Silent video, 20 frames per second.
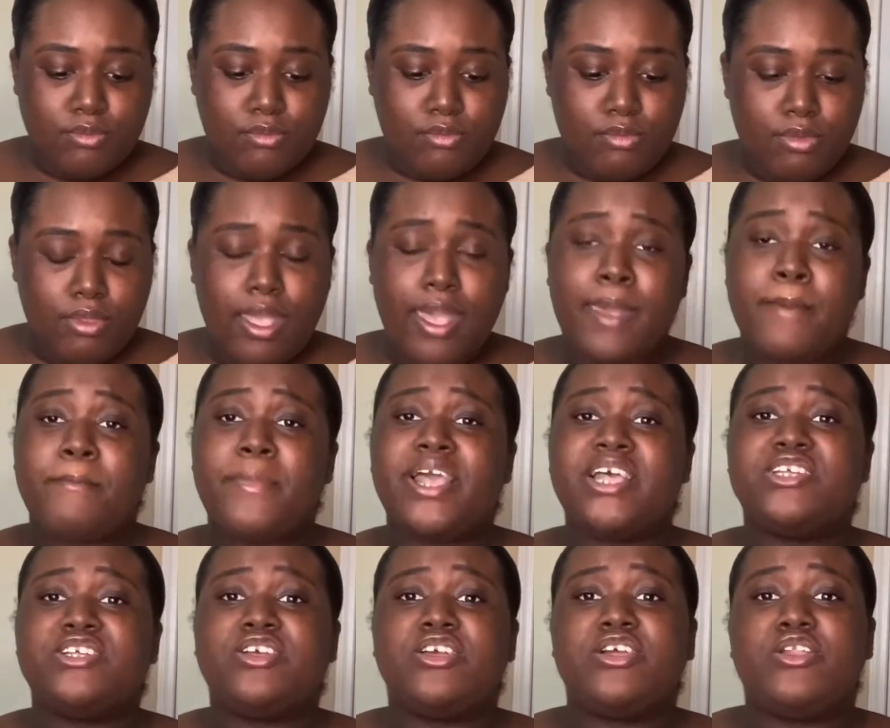And make sure
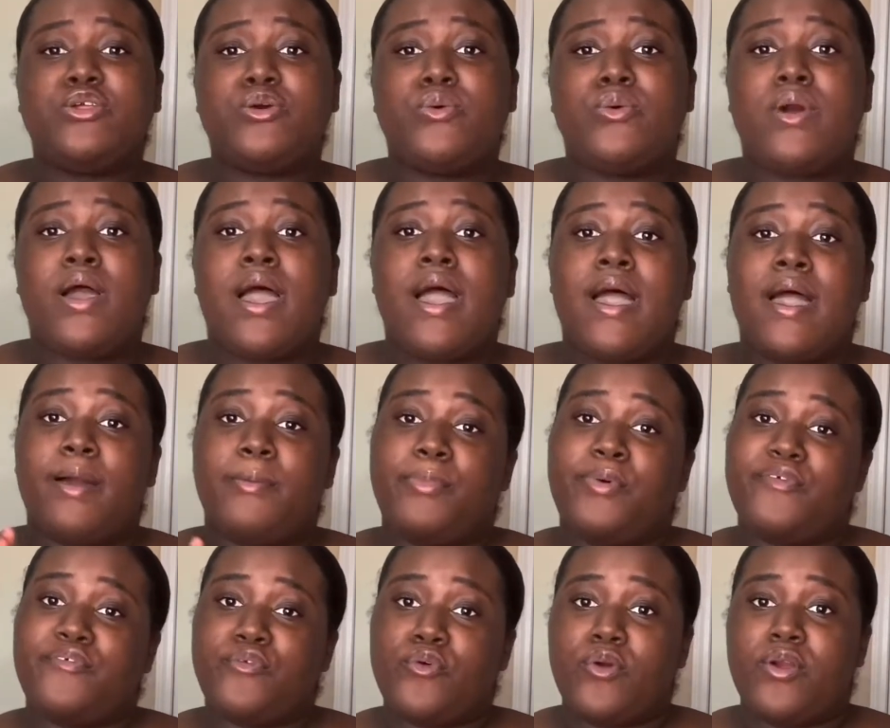you do a
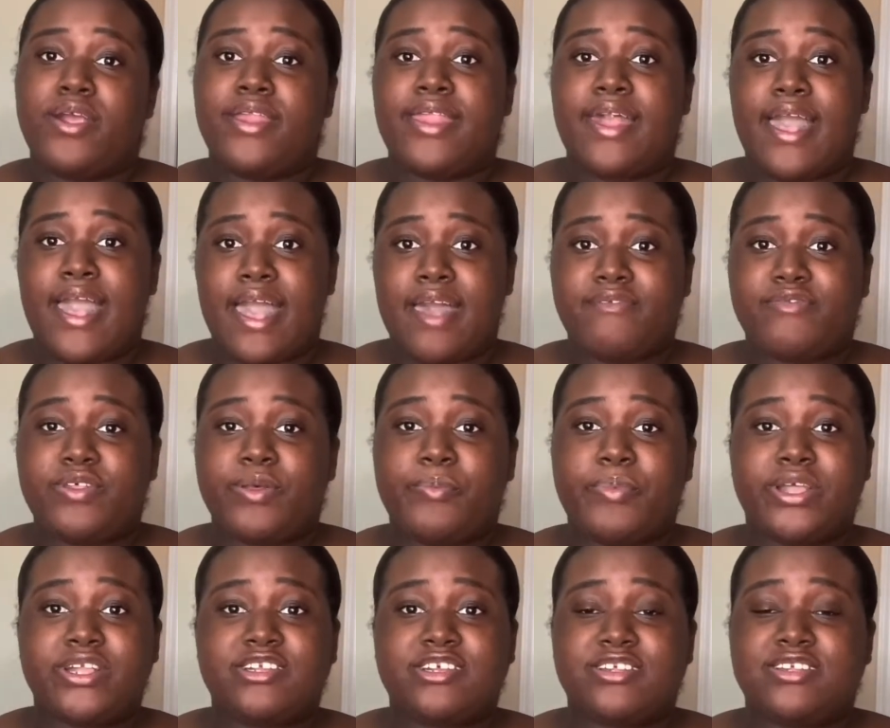before and after
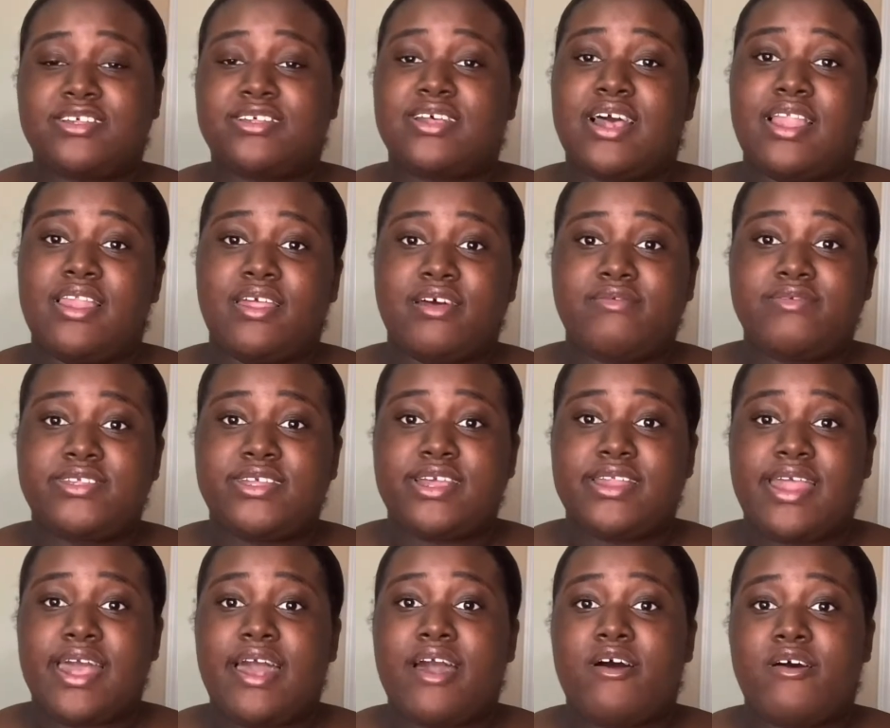pictures because I love seeing
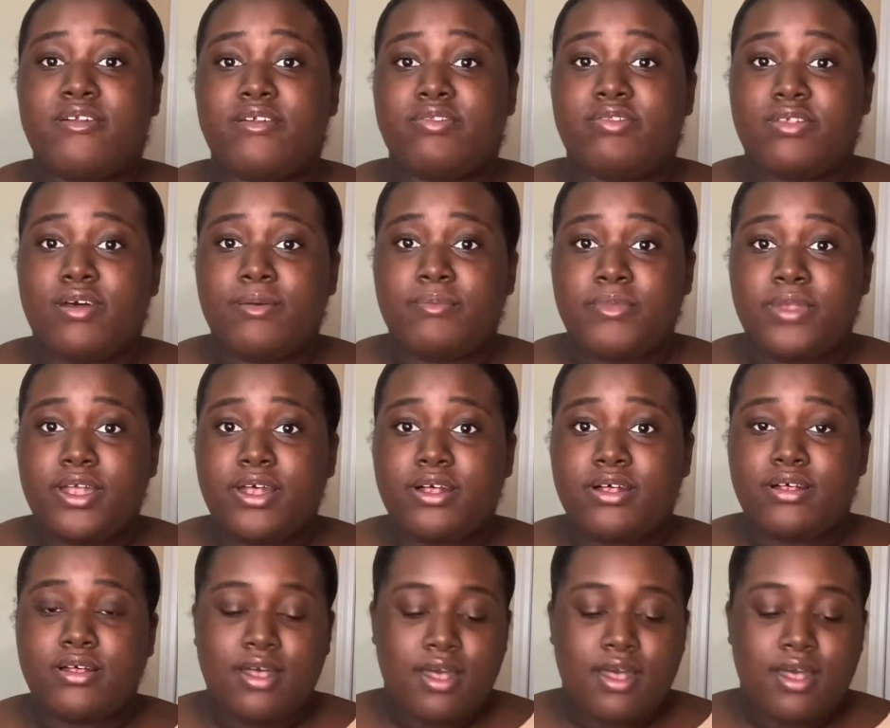that on a thumbnail.